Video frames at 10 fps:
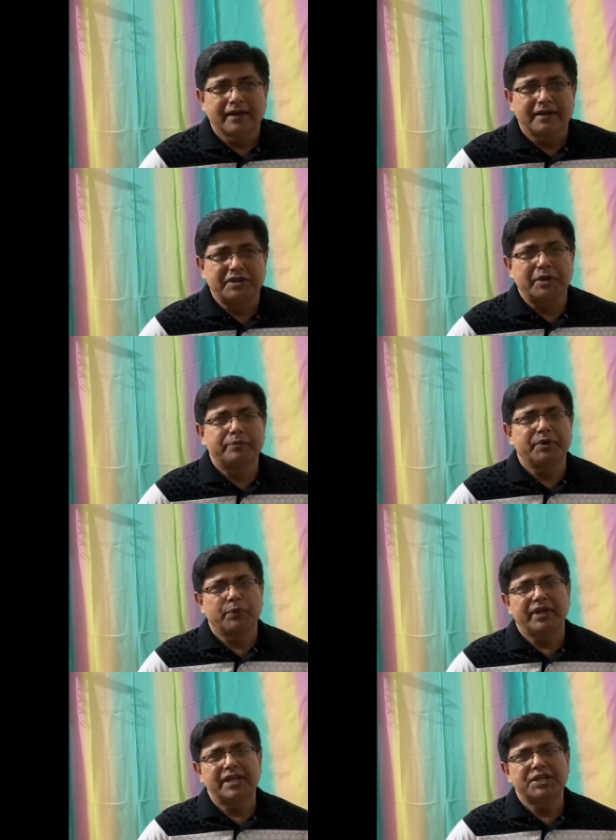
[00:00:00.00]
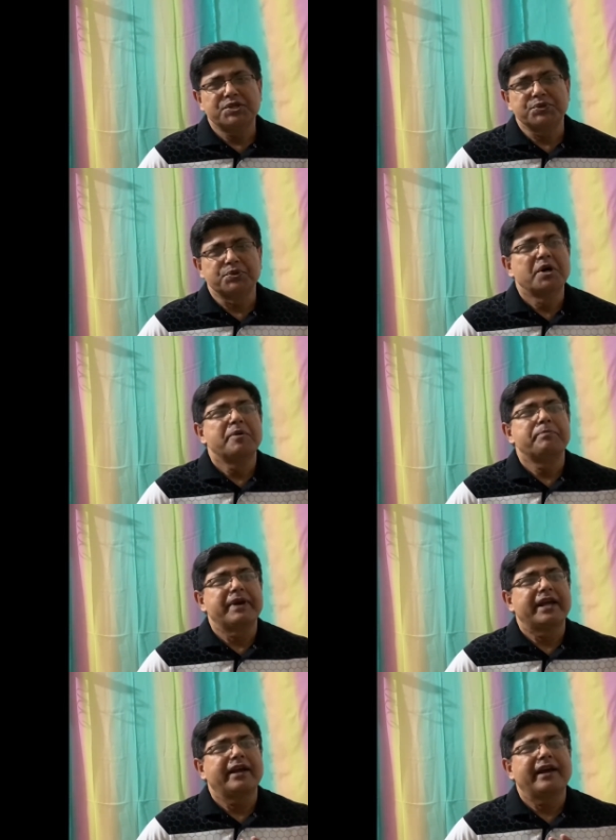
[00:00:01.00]
They'll be willing to
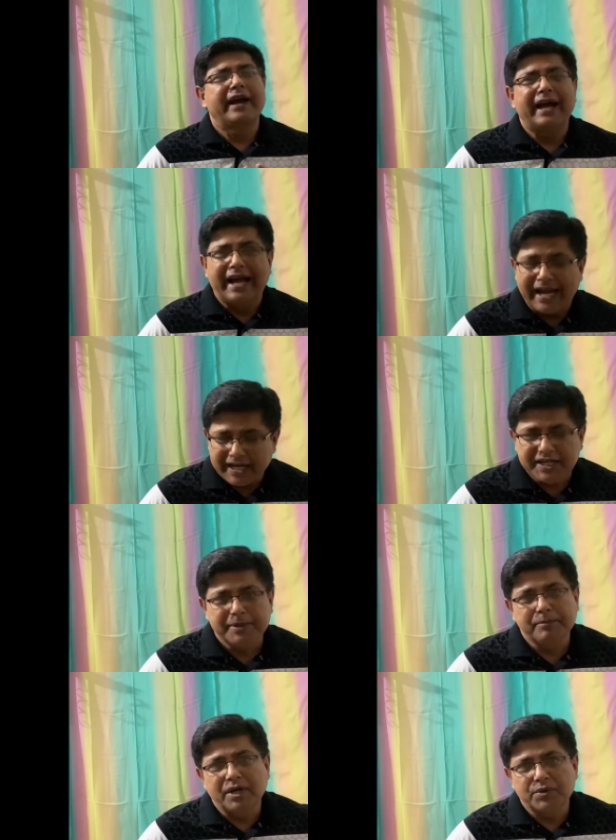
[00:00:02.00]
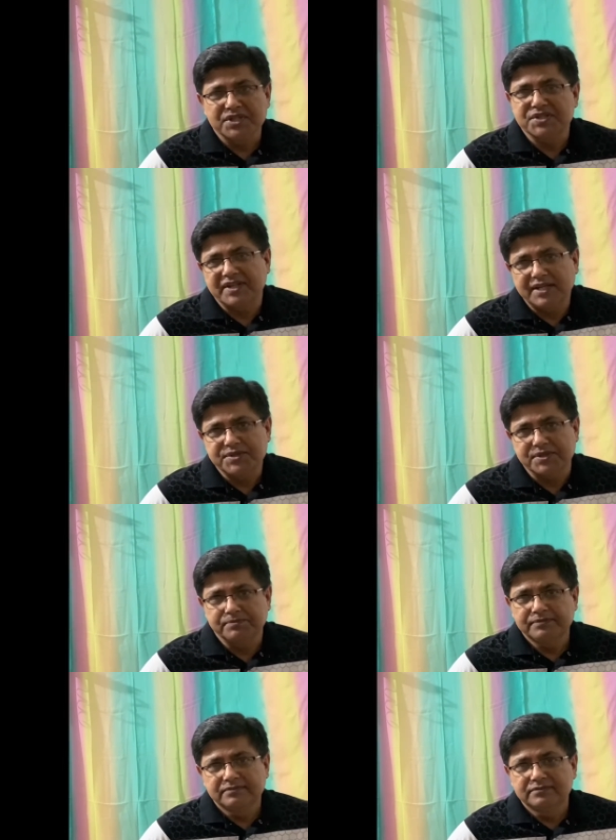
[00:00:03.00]
pay any amount as
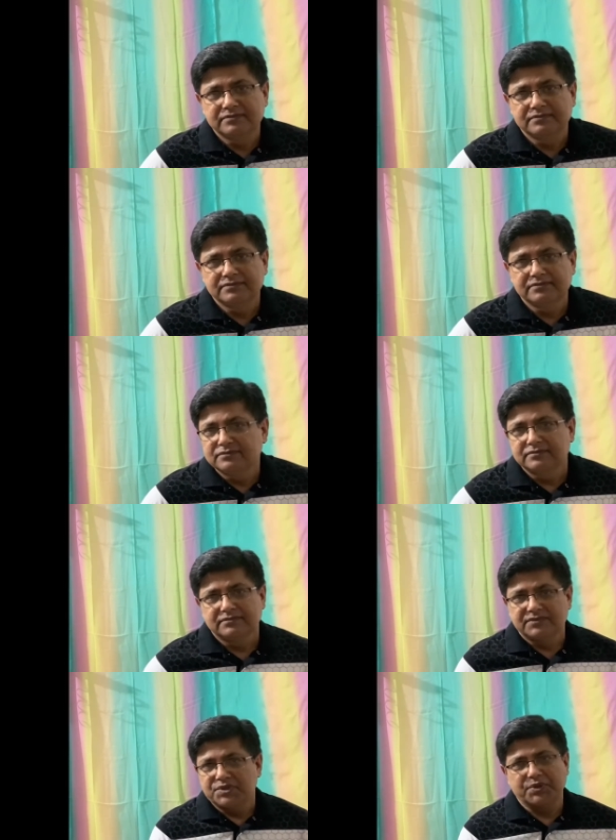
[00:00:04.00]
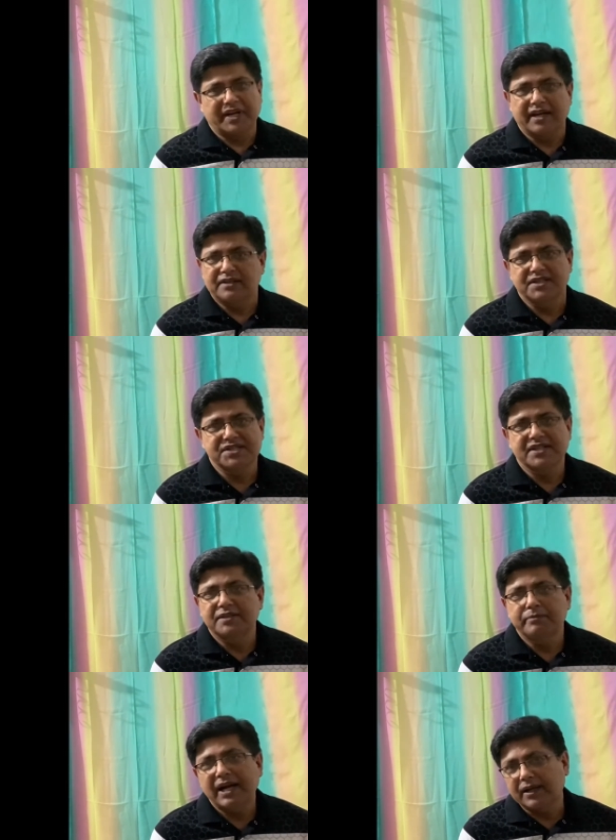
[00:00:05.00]
ransom to get their son
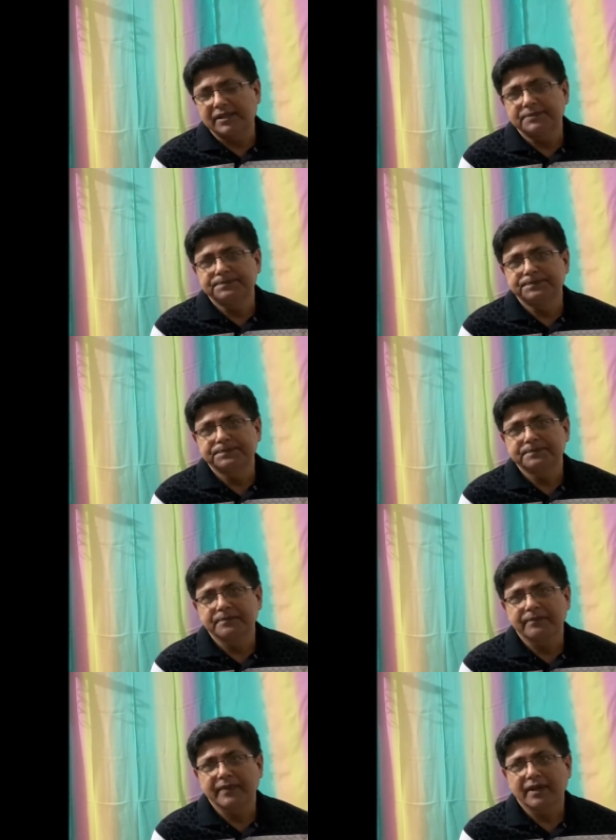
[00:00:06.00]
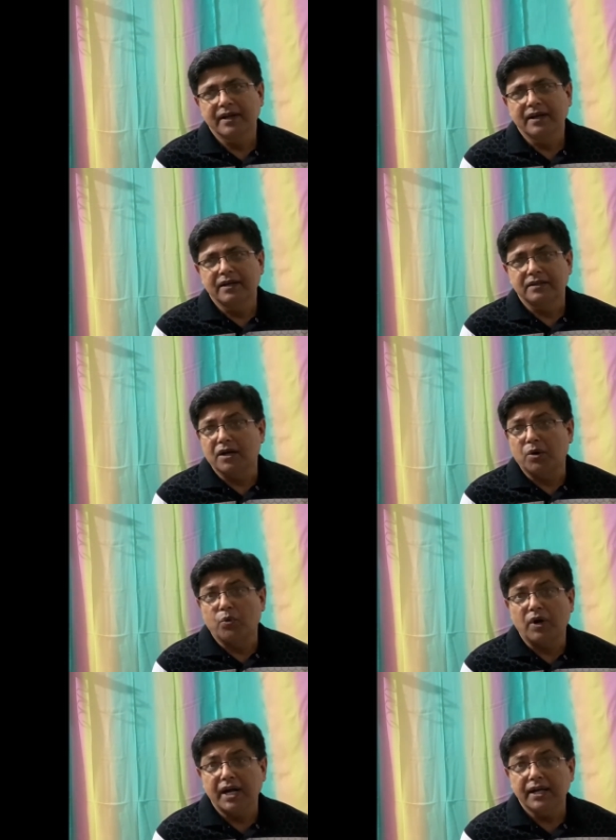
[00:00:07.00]
back. Now,
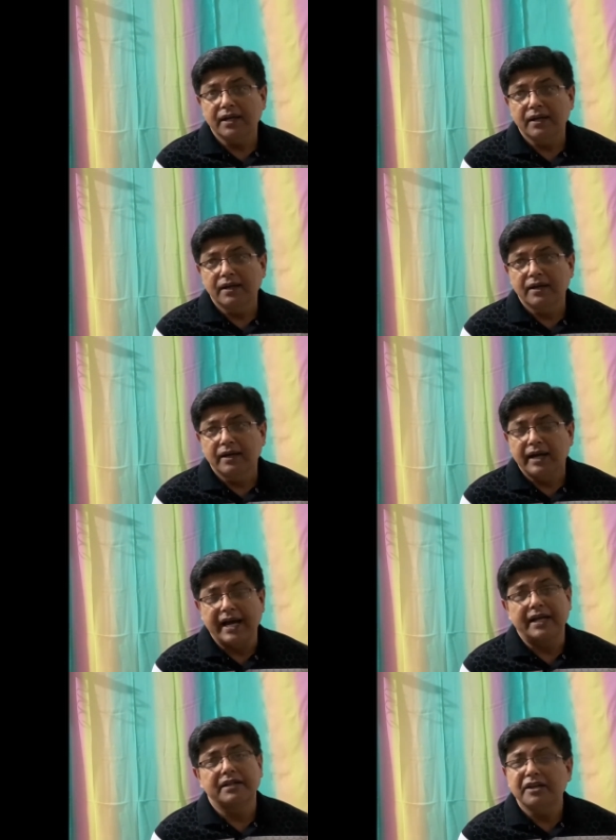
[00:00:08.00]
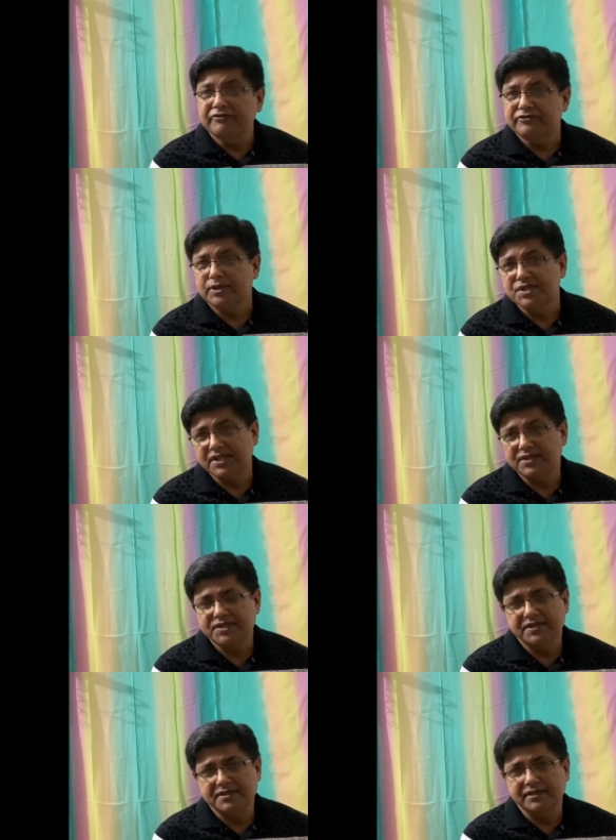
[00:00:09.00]
why an influential
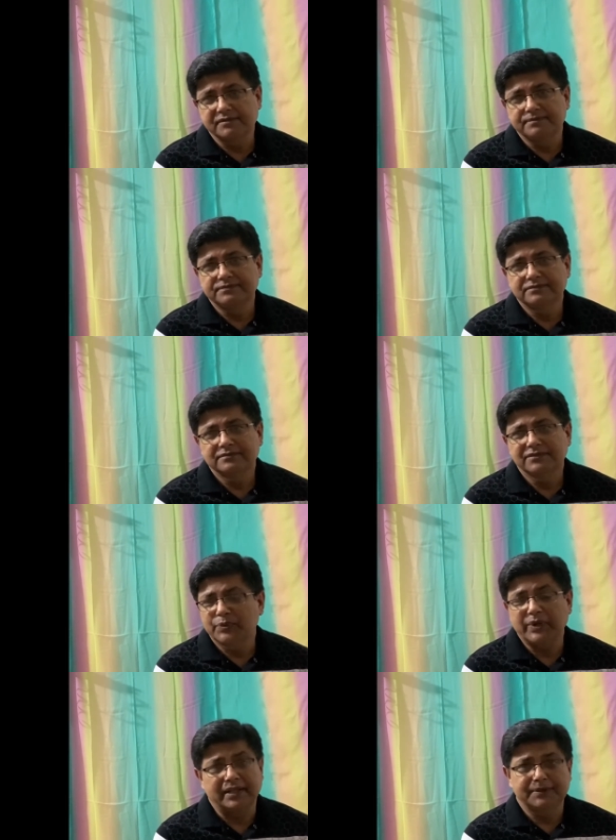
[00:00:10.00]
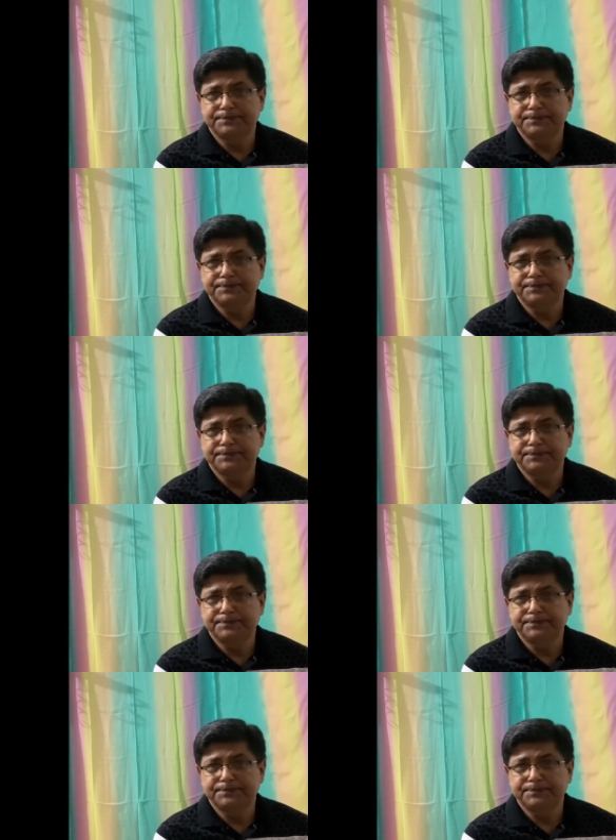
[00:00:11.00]
citizen? Well,